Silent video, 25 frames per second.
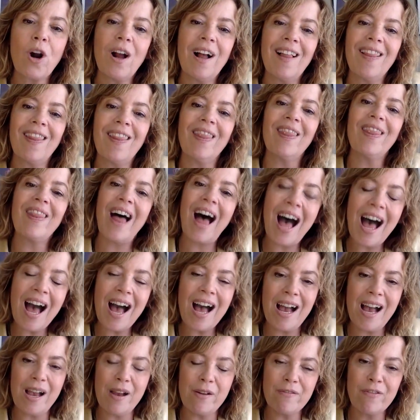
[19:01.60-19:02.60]

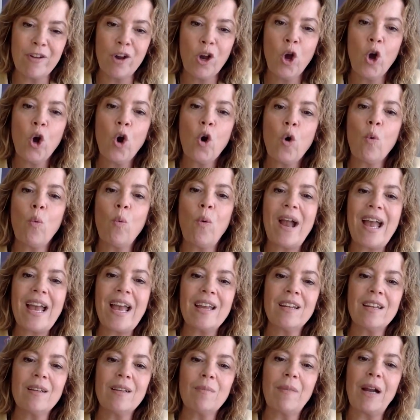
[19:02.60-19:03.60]
alive
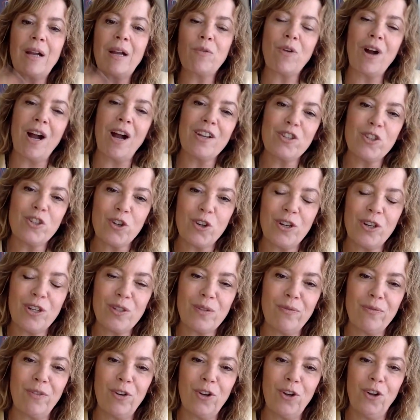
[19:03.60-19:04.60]
when my roster
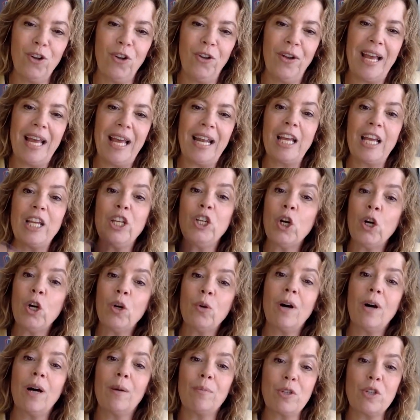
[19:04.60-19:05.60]
is full and I
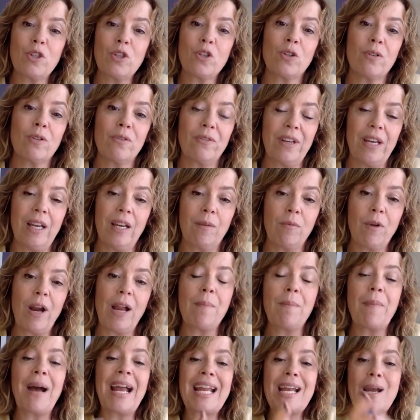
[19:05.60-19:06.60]
know I'm serving,
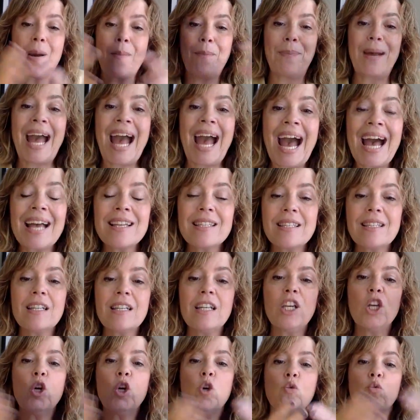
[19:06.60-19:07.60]
right? My
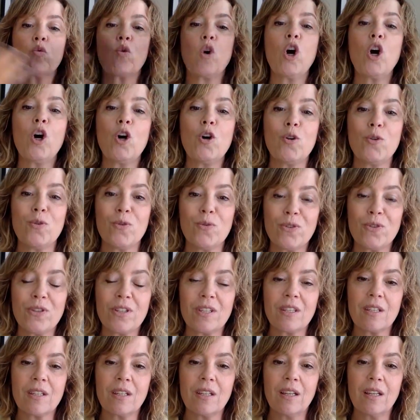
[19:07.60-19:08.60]
capacity
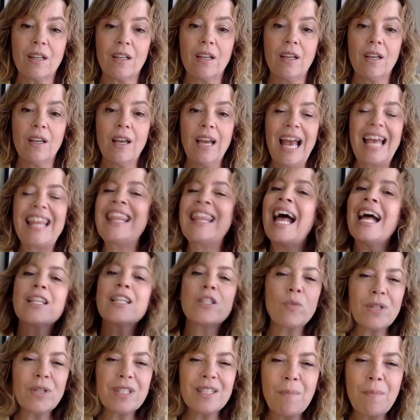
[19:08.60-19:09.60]
grows. And
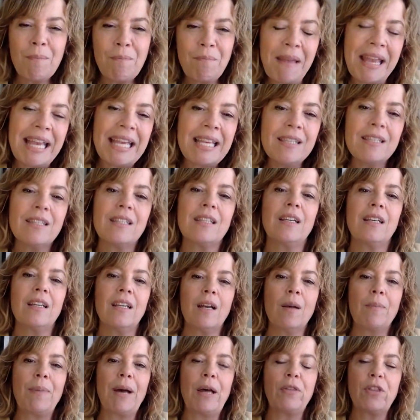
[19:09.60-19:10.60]
that's what's amazing
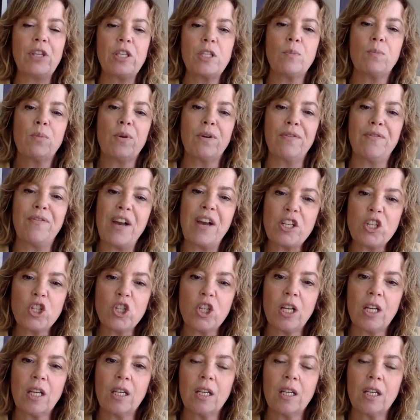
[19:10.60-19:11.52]
about this profession.